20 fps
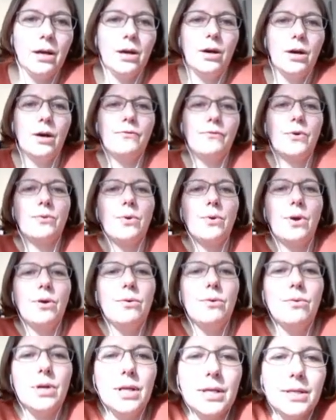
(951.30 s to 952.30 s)

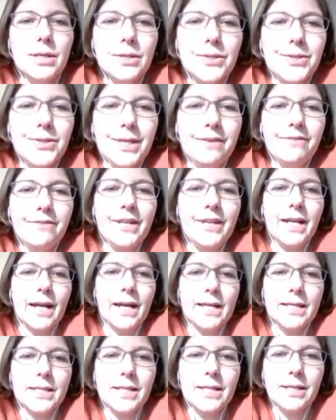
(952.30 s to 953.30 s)
Overall, severe
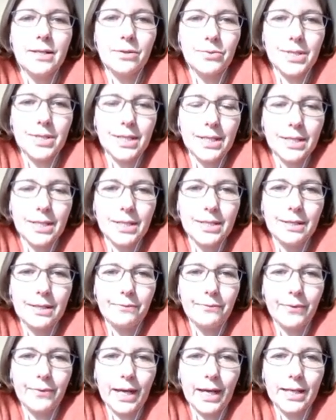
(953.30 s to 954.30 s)
acidosis,
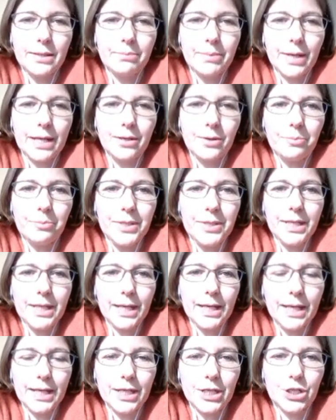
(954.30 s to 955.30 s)
defined by a
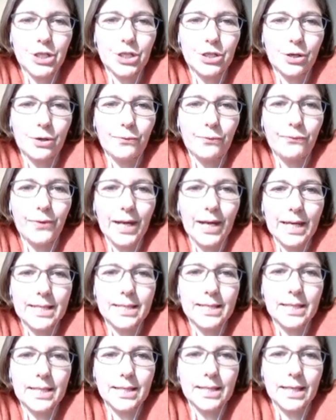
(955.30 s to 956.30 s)
pH of
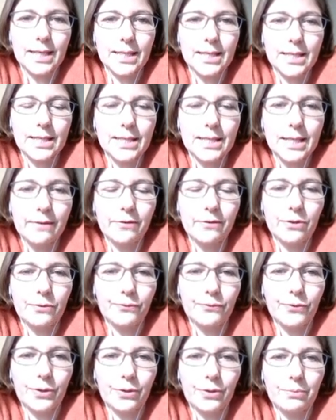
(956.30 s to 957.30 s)
less than
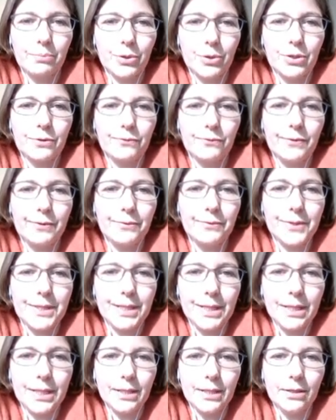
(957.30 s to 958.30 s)

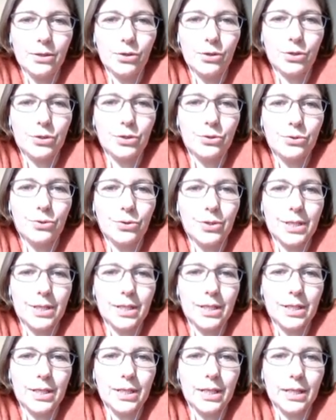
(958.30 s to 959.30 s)
7.15, occurred
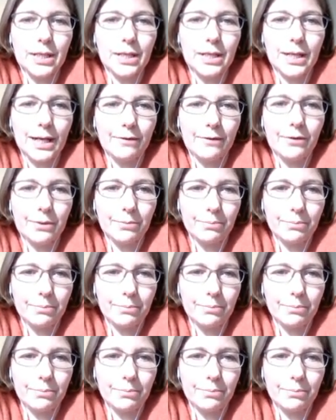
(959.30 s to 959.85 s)
in 11